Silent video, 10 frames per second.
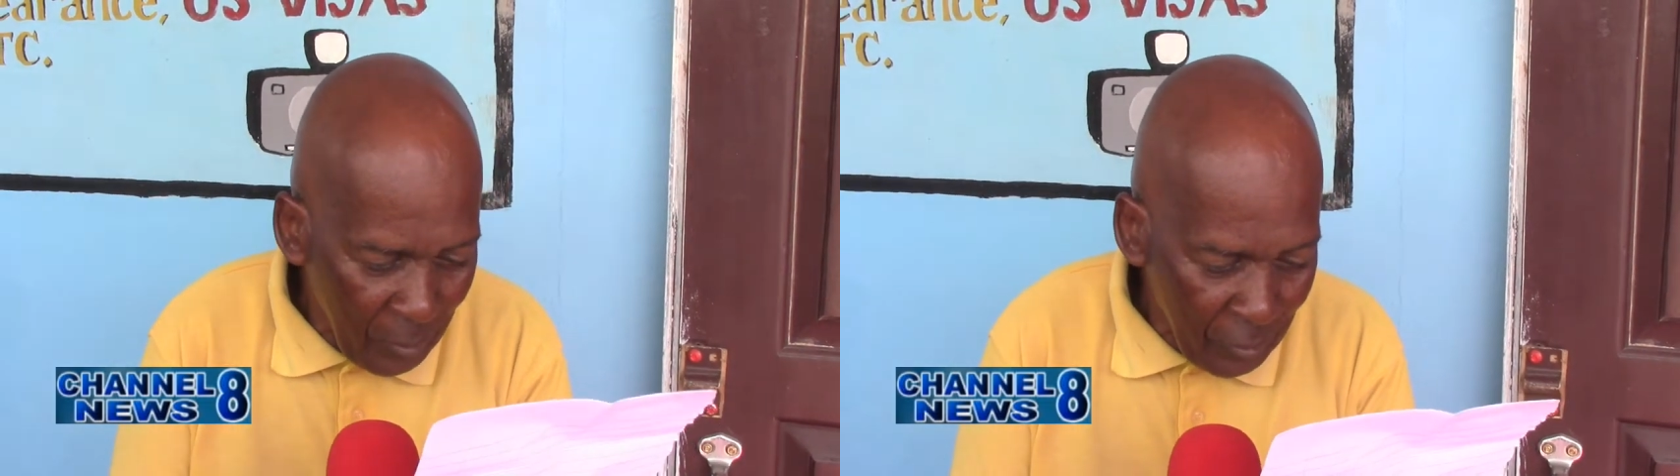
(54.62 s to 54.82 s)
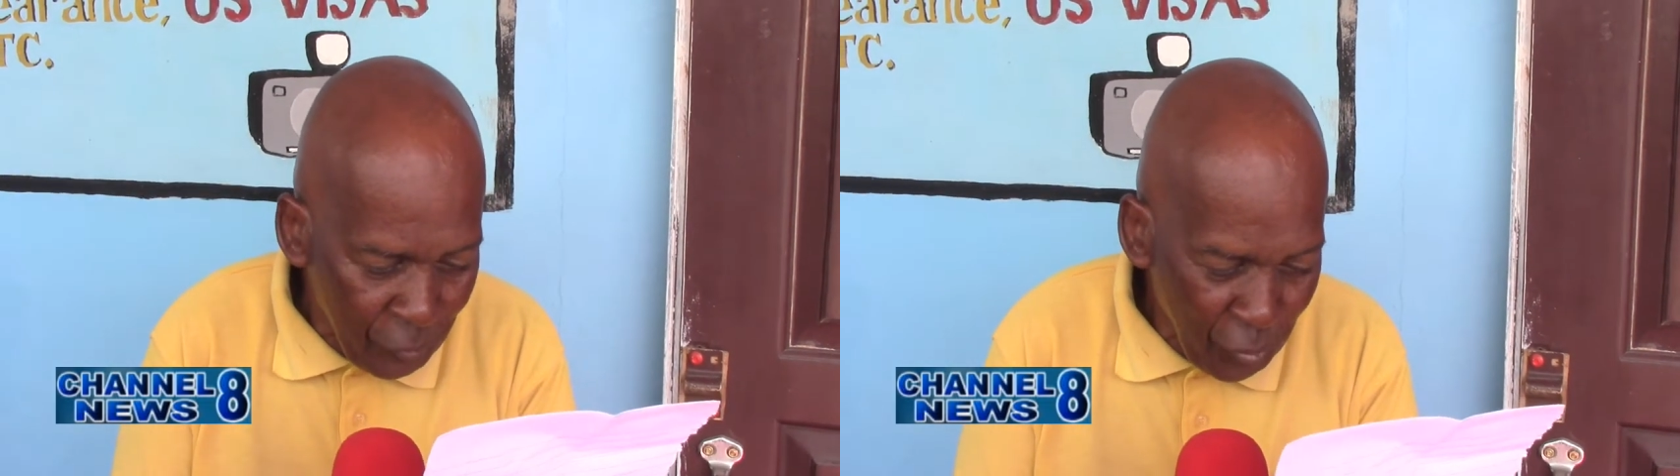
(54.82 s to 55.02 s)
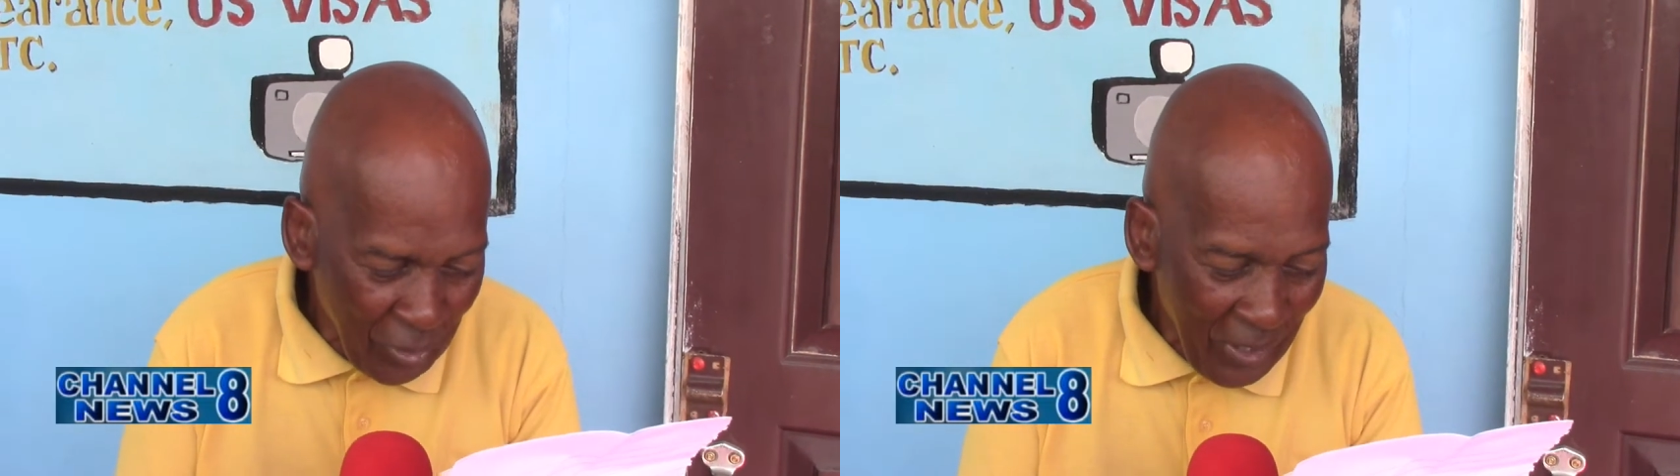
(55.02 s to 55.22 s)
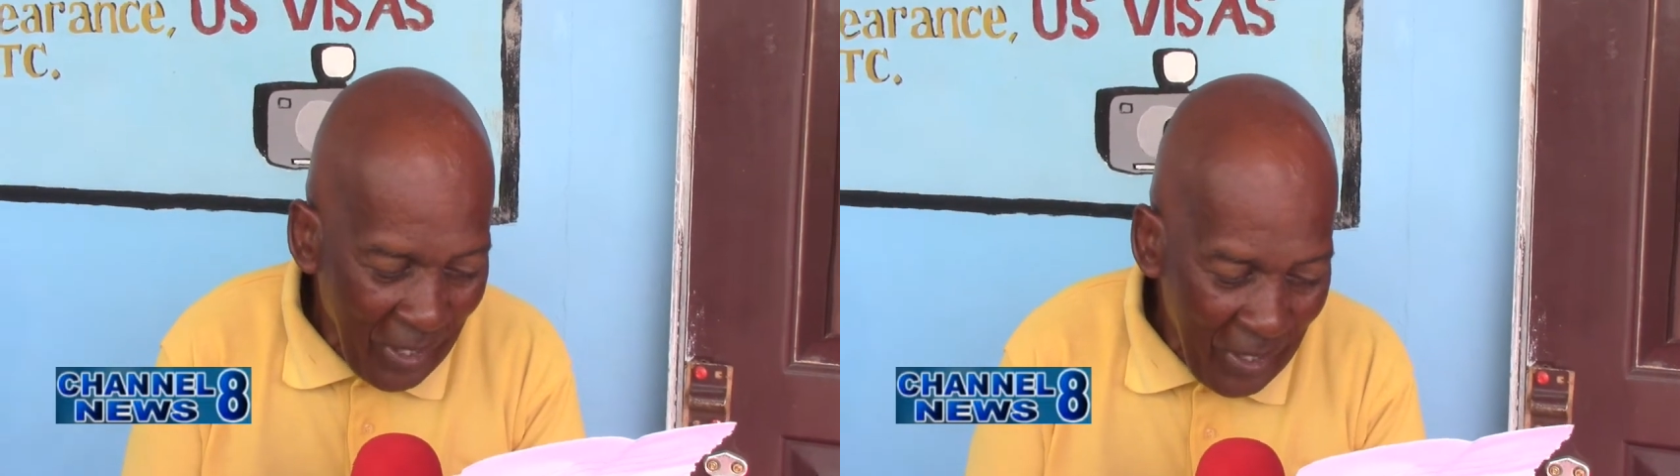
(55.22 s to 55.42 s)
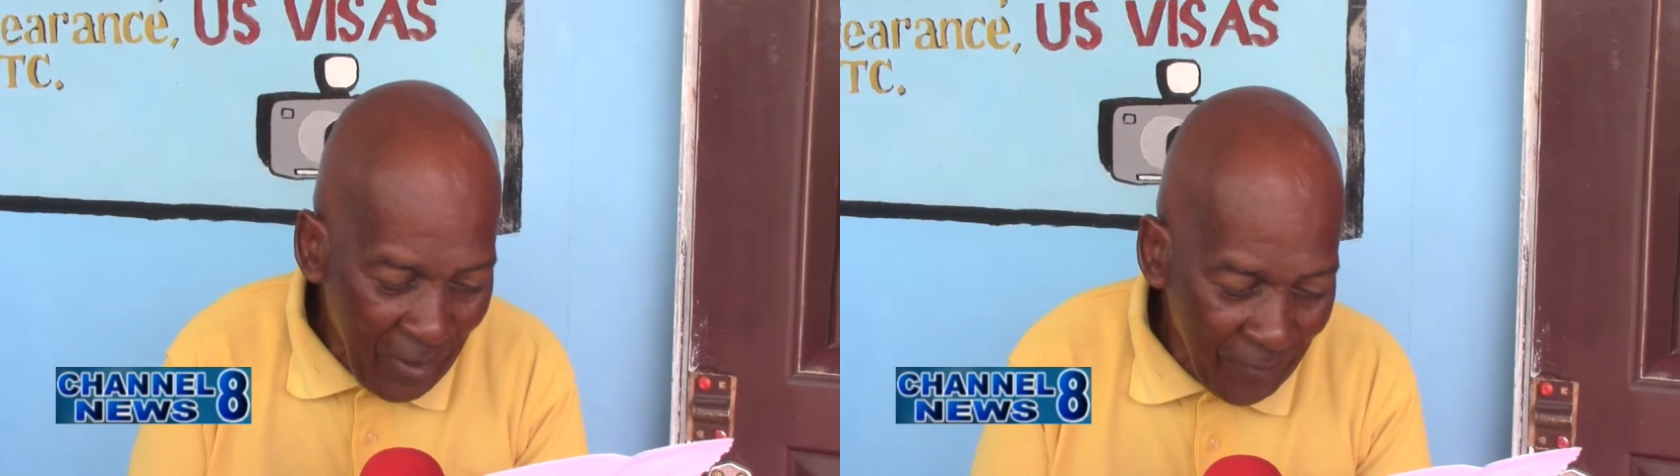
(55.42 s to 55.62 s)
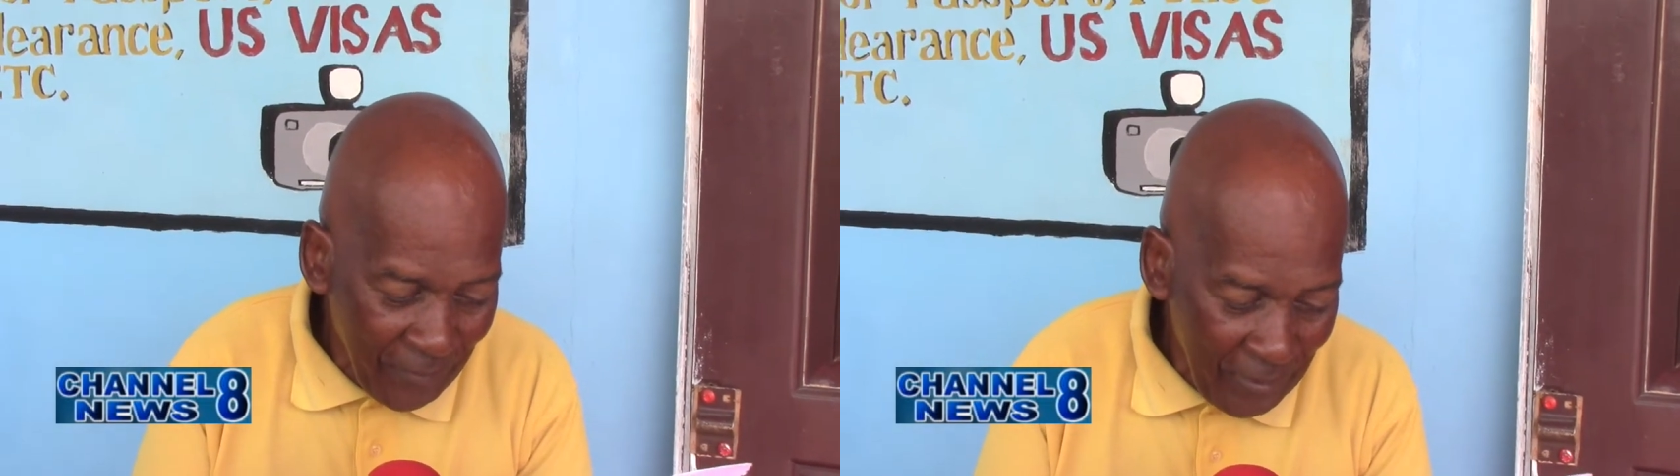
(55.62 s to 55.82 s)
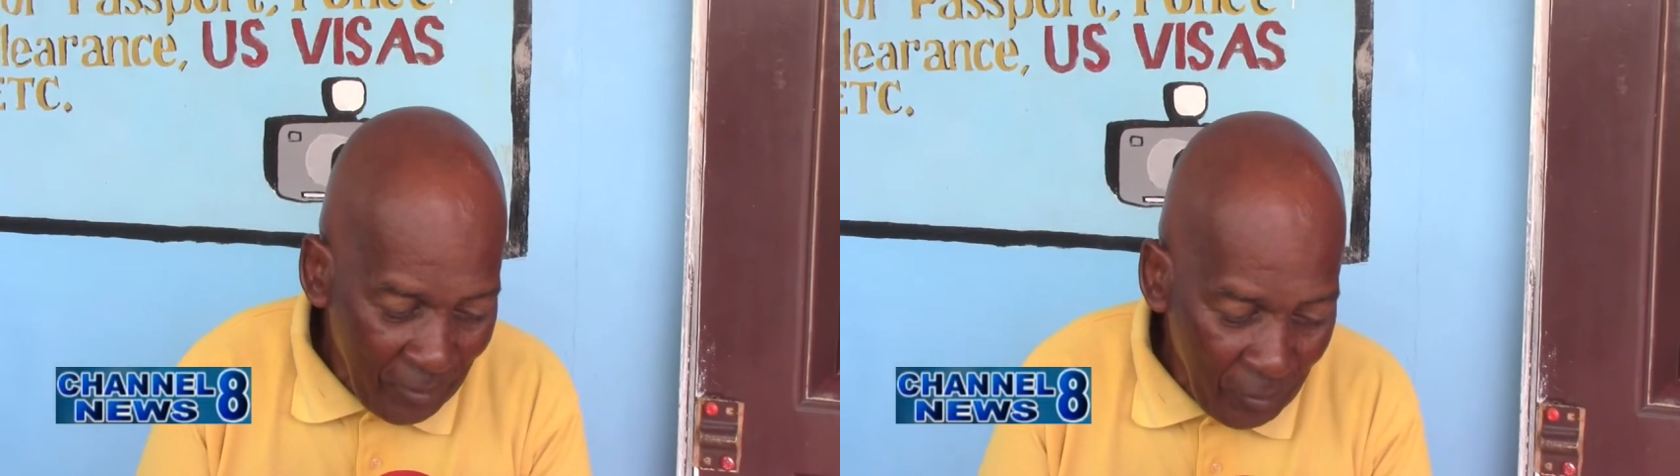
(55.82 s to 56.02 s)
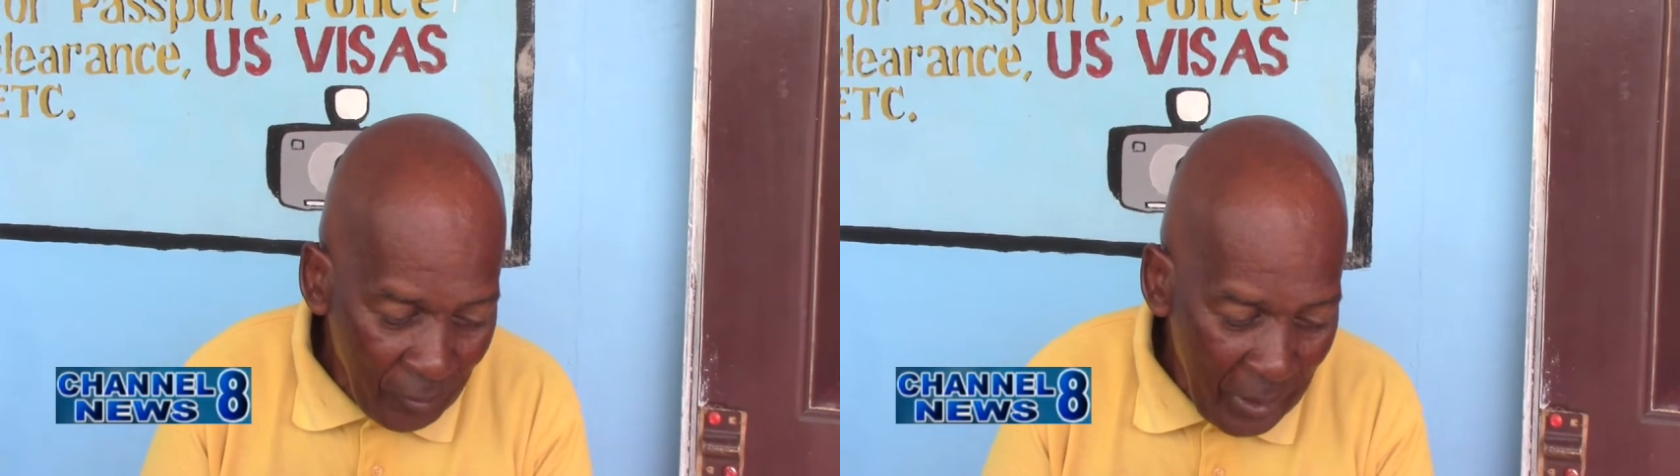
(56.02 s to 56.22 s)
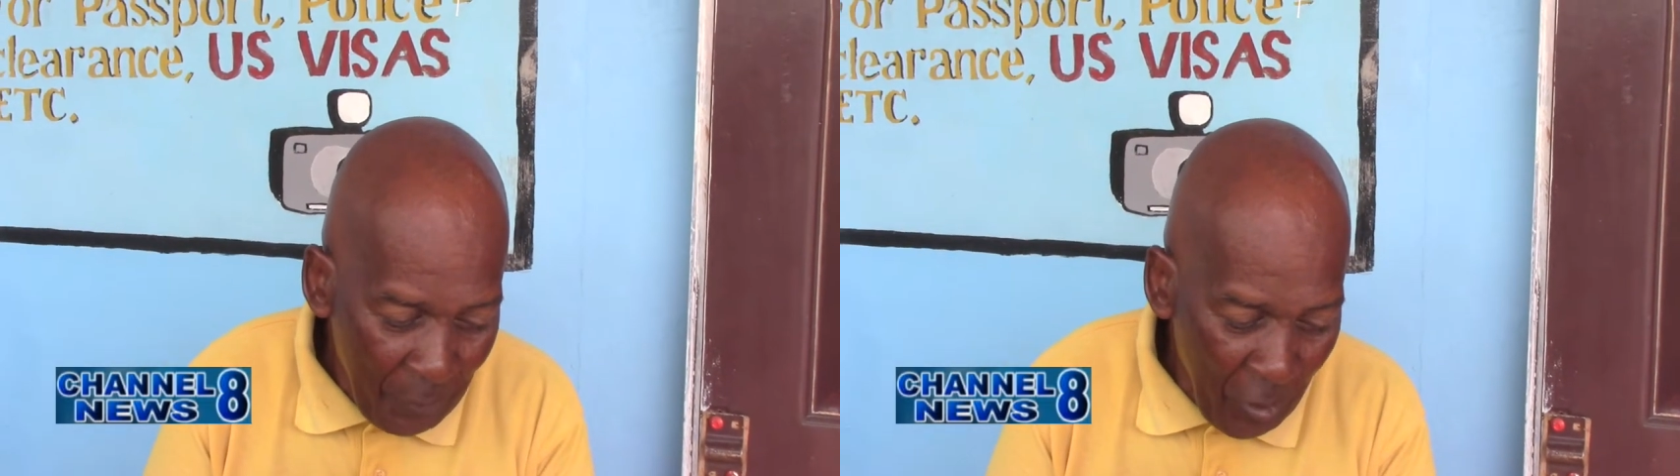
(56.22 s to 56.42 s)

Junior Niles came